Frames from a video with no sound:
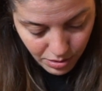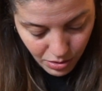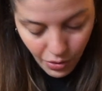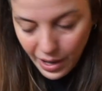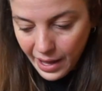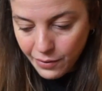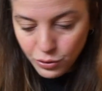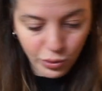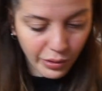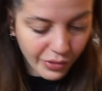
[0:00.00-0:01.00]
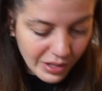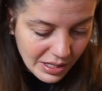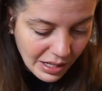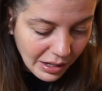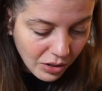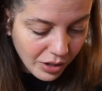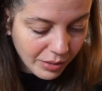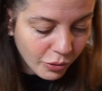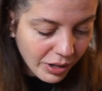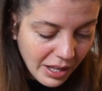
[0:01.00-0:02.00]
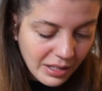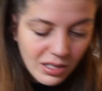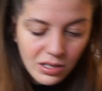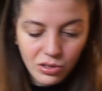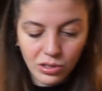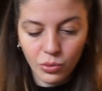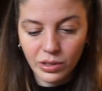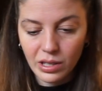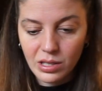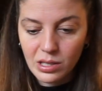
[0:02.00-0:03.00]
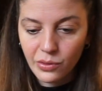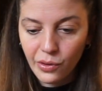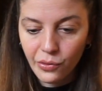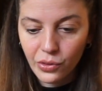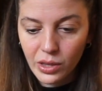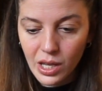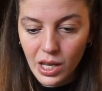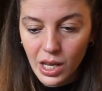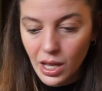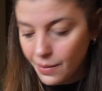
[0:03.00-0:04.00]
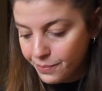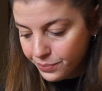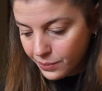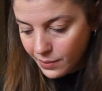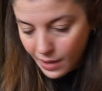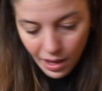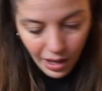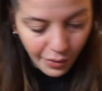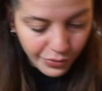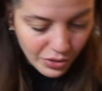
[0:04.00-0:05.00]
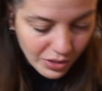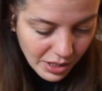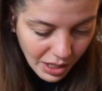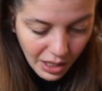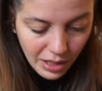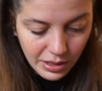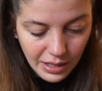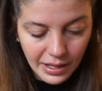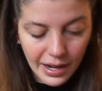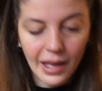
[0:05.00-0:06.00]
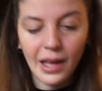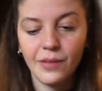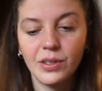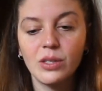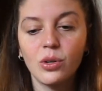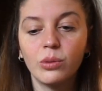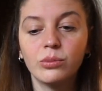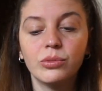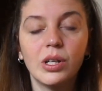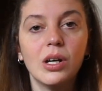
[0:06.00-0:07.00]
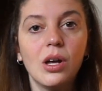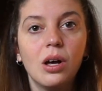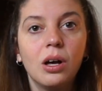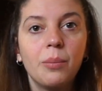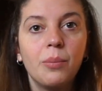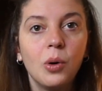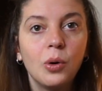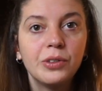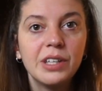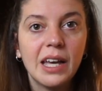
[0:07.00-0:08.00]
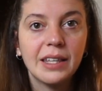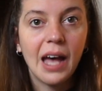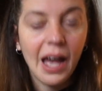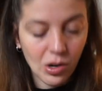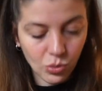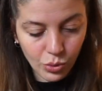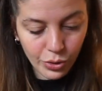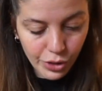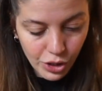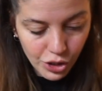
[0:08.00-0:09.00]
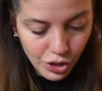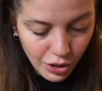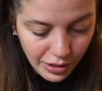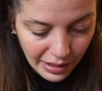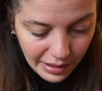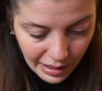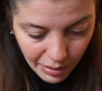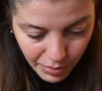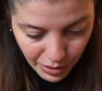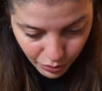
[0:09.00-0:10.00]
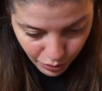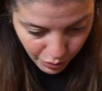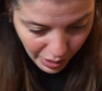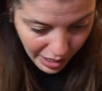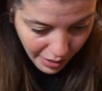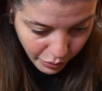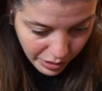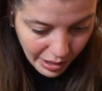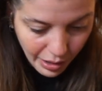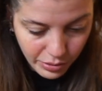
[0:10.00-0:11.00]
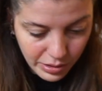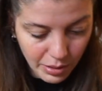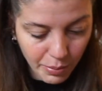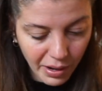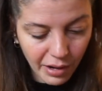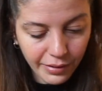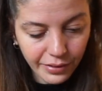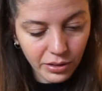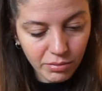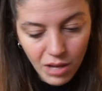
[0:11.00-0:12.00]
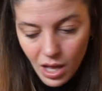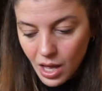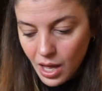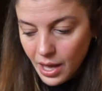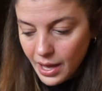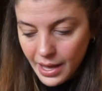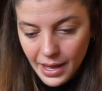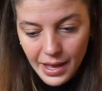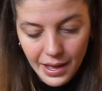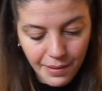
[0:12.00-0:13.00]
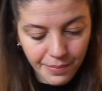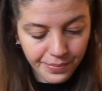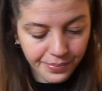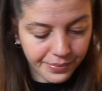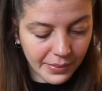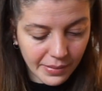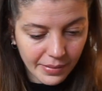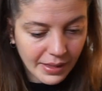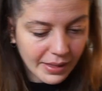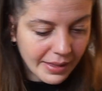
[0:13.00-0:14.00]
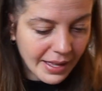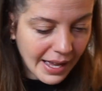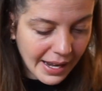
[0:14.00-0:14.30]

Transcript: oh, I have 2 different sun cream, one that is 30 and one that is 50, after sun, and then I have his own body and hair wash that it can be good to have without perfume. Then